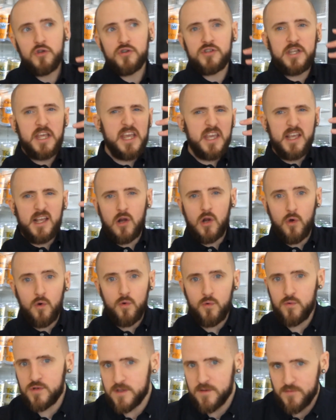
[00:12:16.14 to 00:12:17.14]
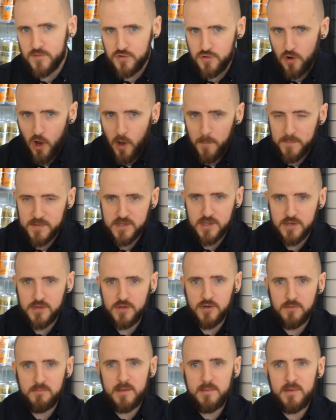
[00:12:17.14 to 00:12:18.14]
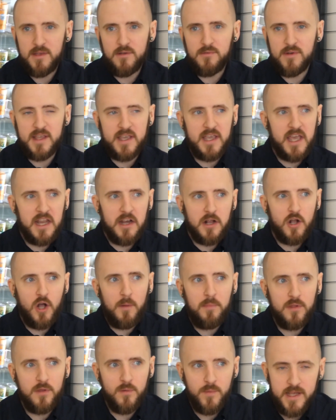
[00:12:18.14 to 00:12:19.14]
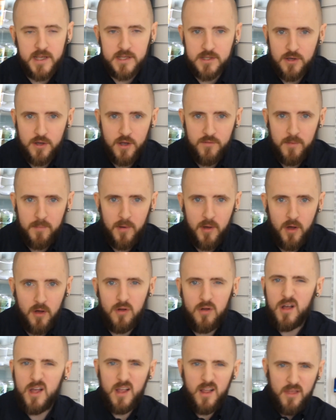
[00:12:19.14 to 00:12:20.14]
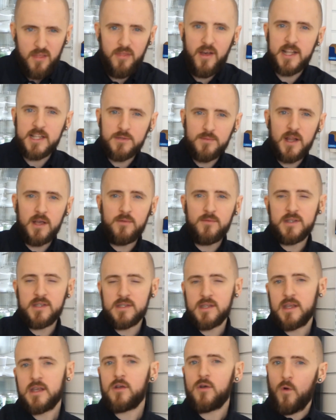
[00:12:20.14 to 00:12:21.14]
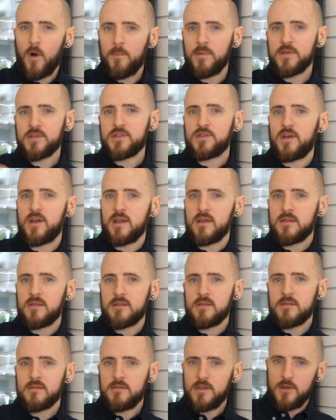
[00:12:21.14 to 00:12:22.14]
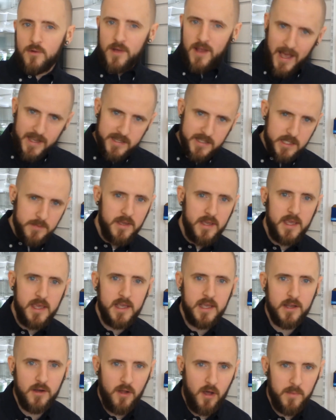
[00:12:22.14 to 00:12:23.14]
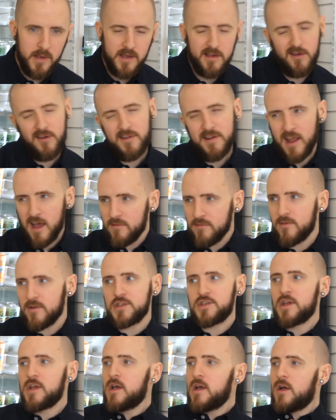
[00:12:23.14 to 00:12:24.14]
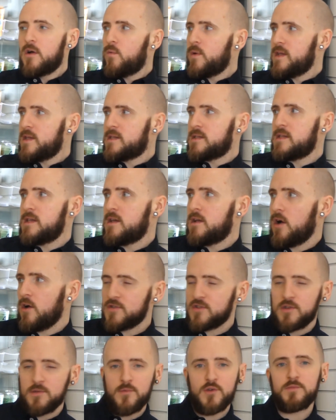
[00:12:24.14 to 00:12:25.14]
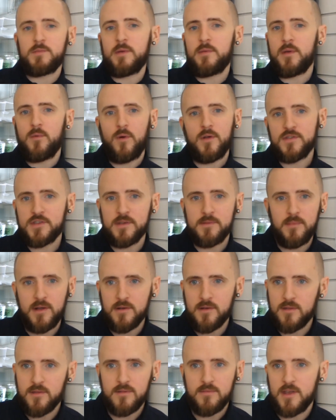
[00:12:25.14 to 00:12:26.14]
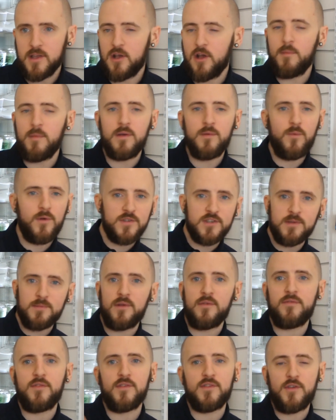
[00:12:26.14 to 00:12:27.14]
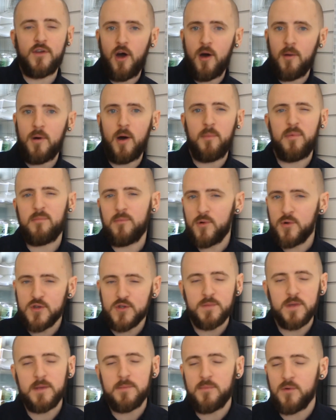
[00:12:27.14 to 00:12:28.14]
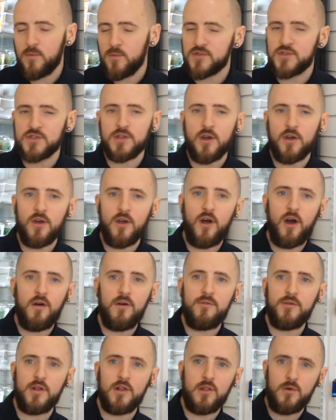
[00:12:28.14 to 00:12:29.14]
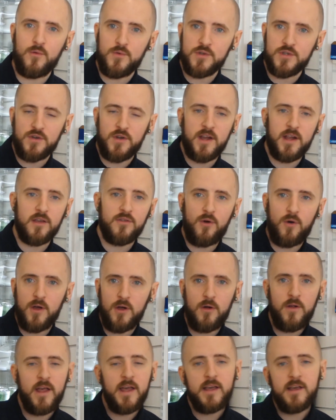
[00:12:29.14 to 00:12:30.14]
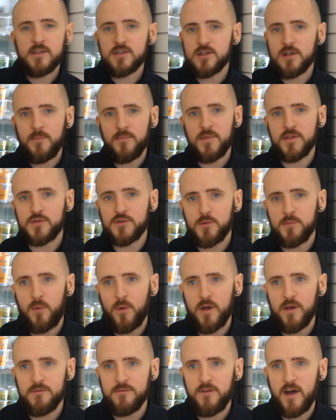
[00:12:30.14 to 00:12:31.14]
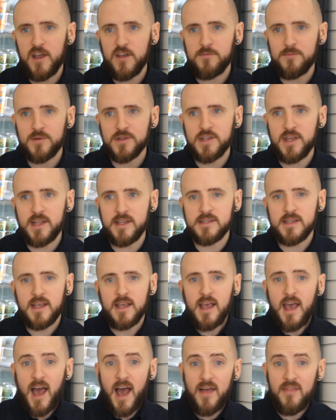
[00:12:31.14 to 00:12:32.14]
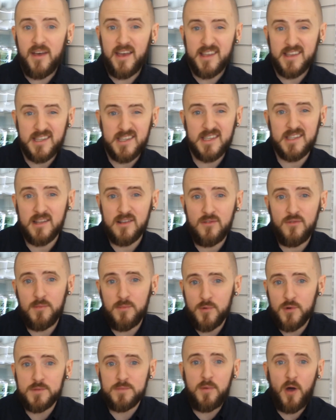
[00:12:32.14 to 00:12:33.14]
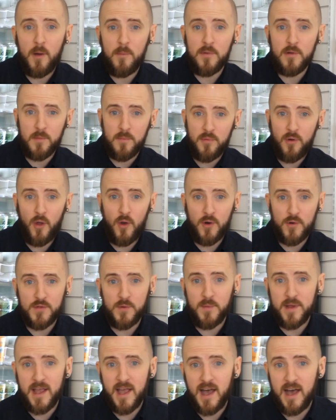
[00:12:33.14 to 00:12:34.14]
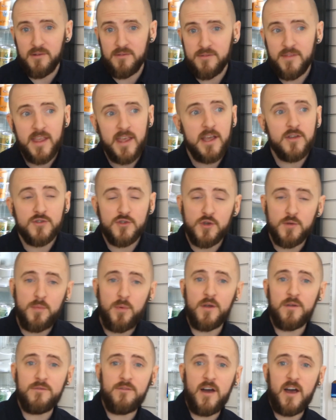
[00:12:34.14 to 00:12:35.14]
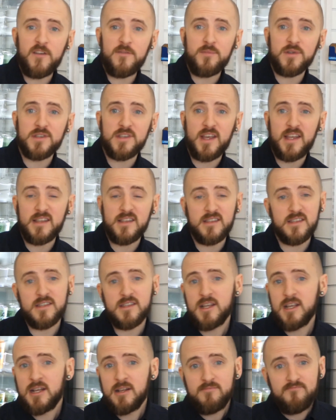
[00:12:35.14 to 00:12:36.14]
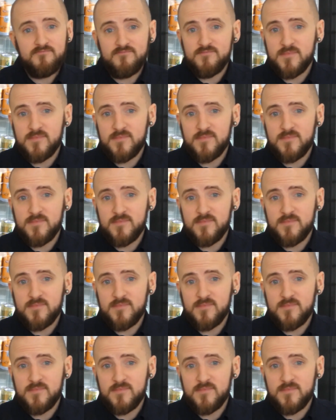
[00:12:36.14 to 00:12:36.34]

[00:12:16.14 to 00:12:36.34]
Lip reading: you're taking loads of drops and you're maybe only getting a couple of weeks out of a bottle, that's when I would say go up a strength. You know, it has to be economic. On average, we see customers maybe once a month. They come in once a month to top up. Most people will start off on a low strength oil, something at 2.5%, and that is still the most popular product that we have. 2.5%,